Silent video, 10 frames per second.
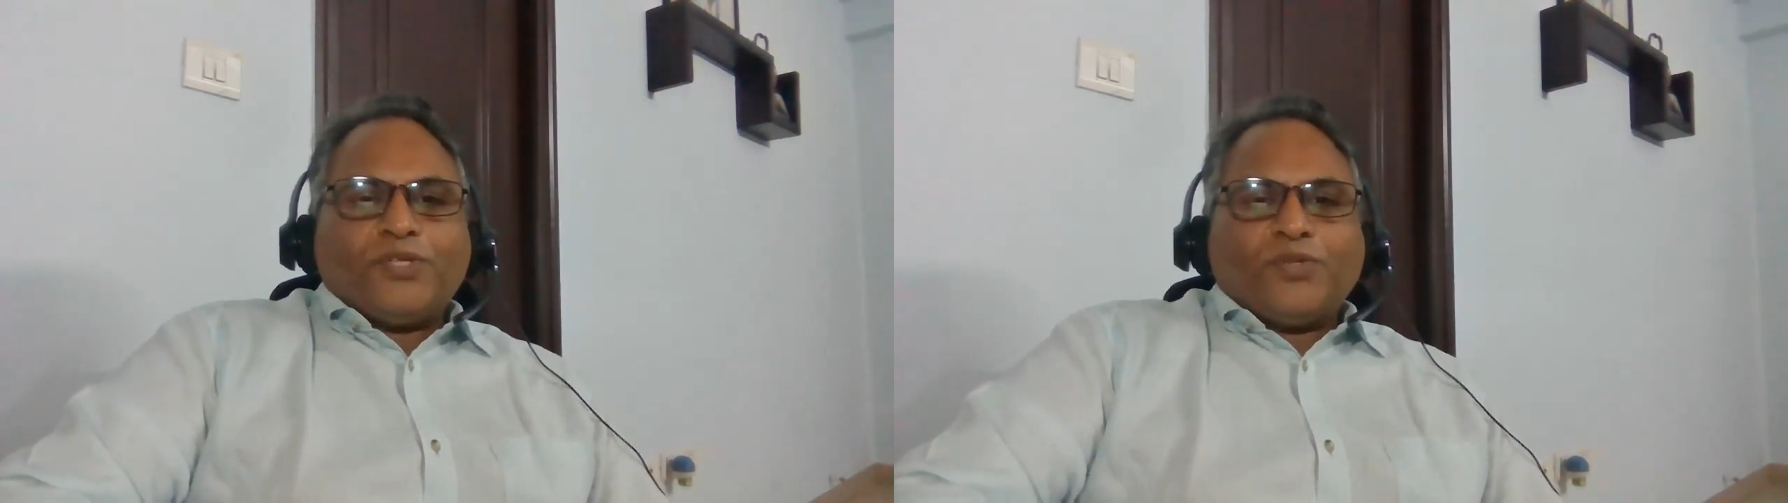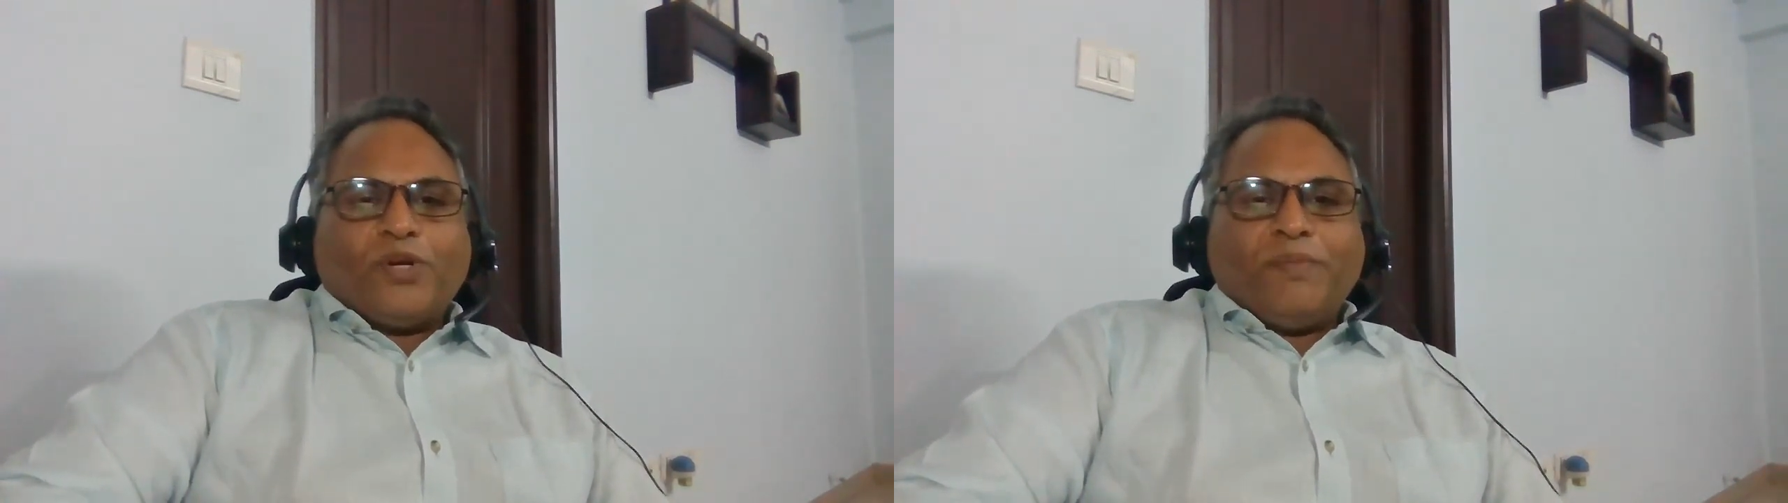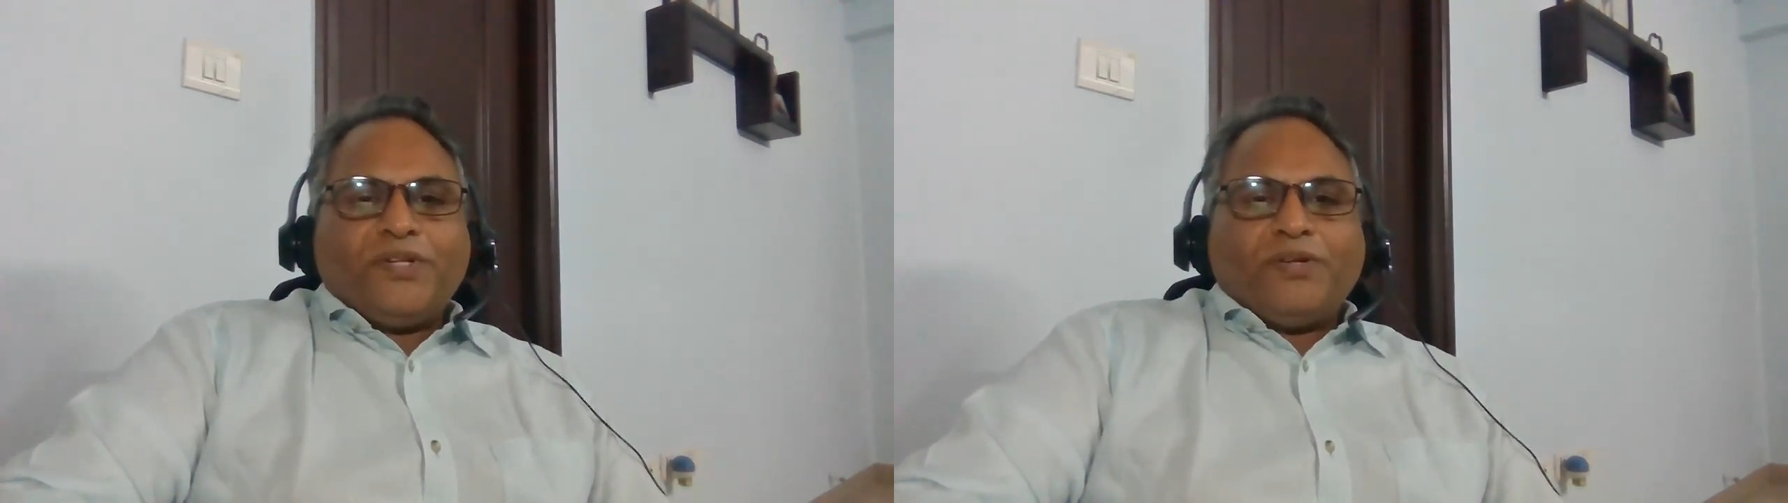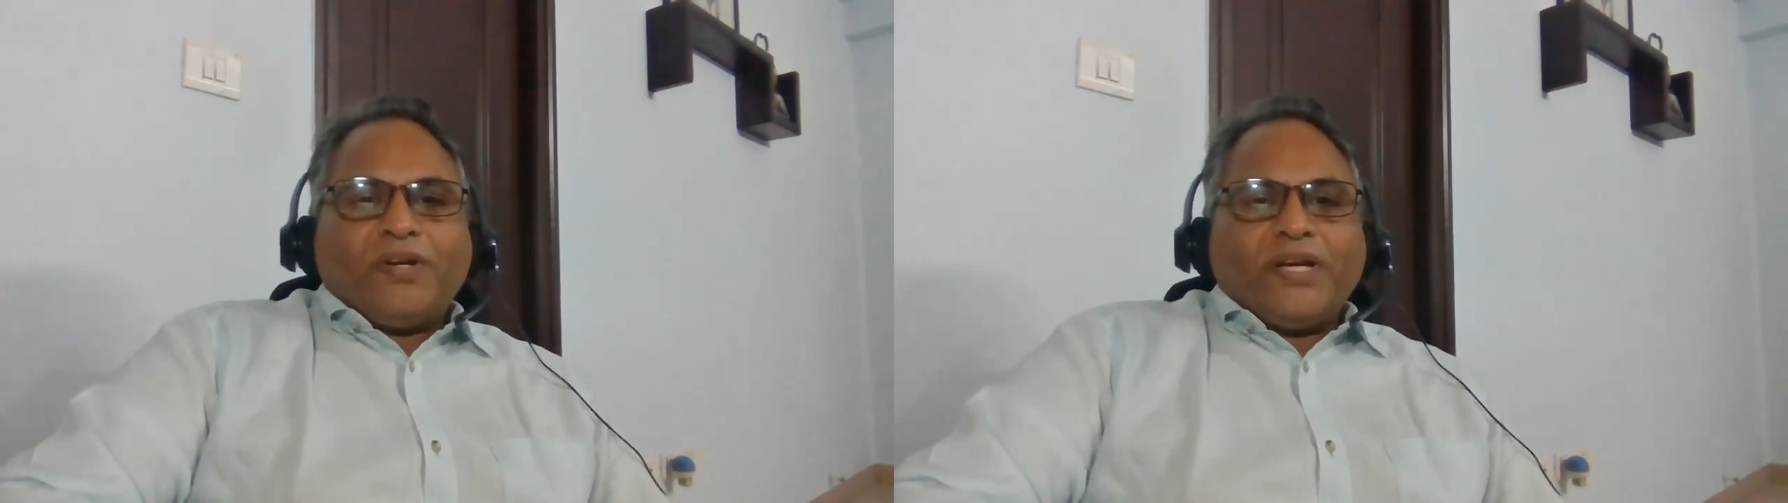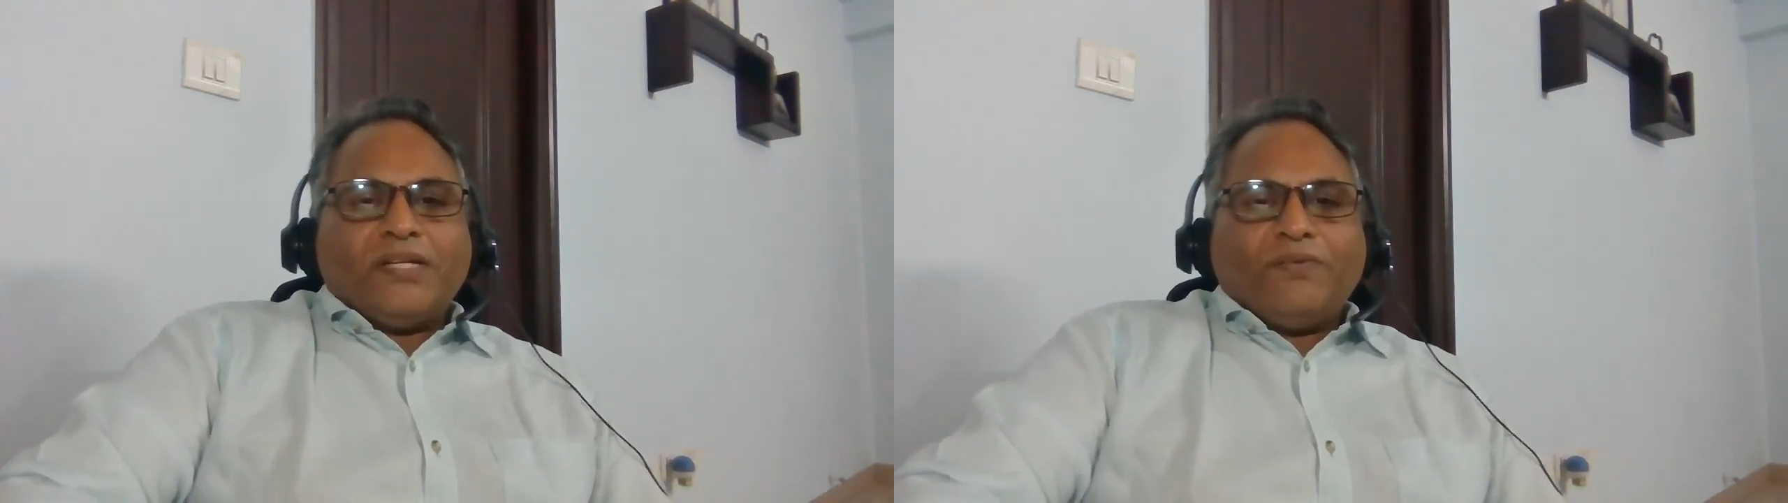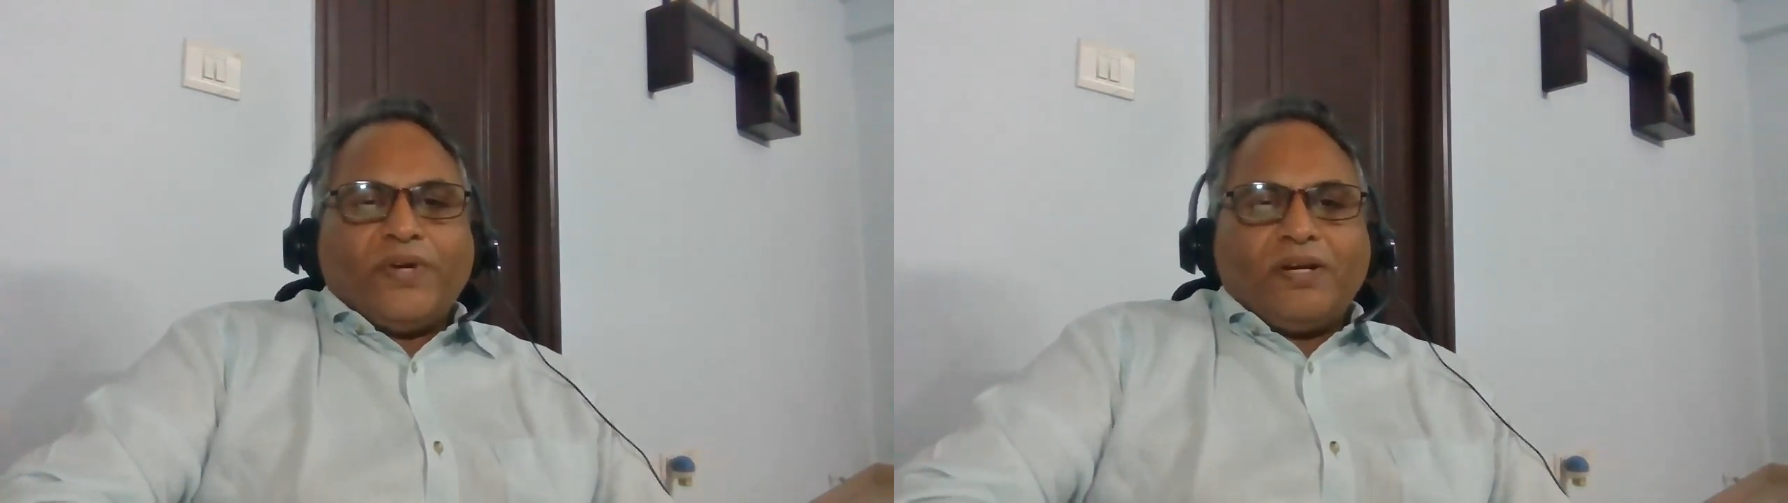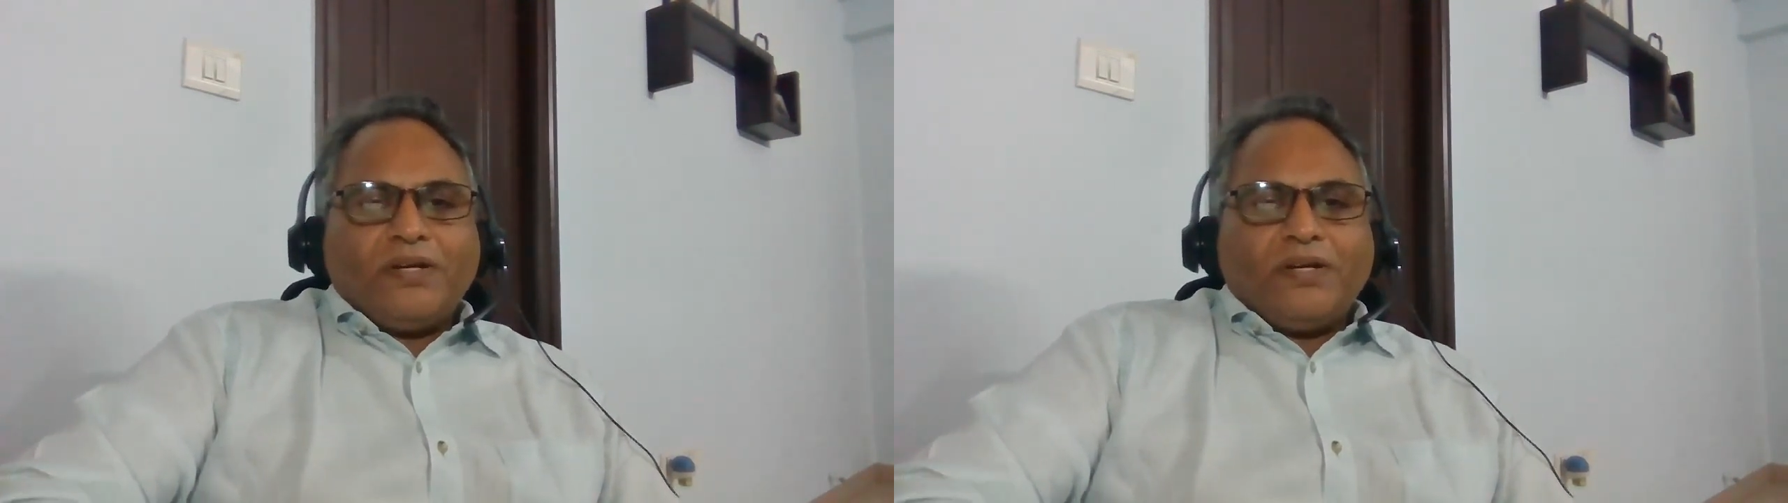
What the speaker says: process automation, right?